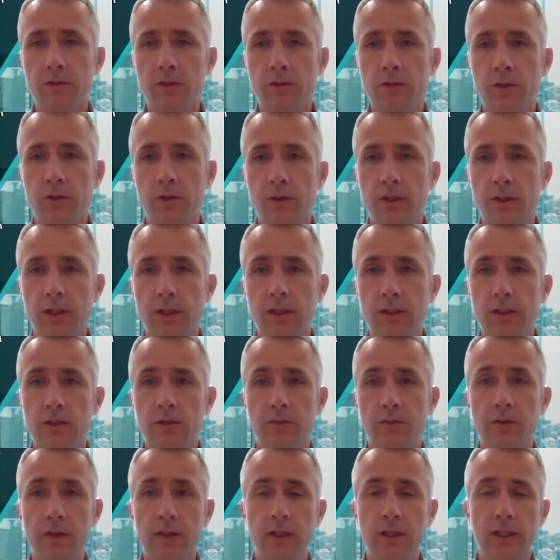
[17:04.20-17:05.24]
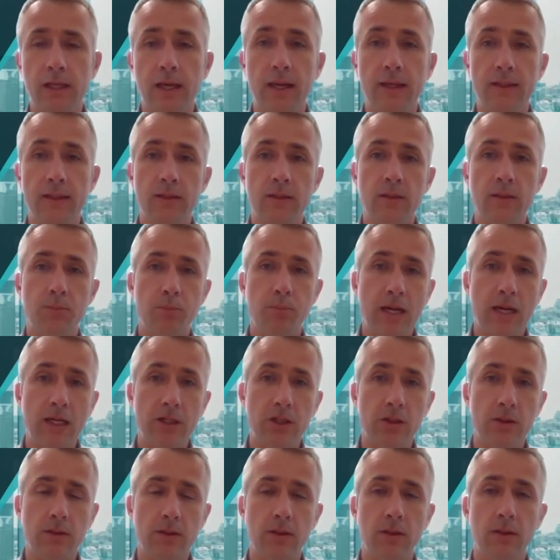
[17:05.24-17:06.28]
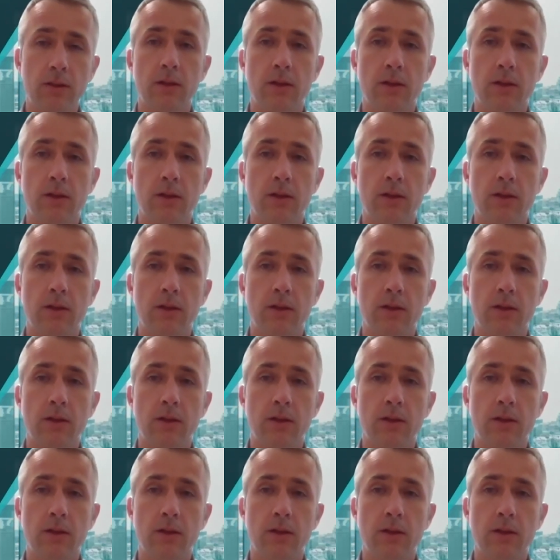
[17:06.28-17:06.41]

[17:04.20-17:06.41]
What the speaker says: to 2 years of indicated to measured.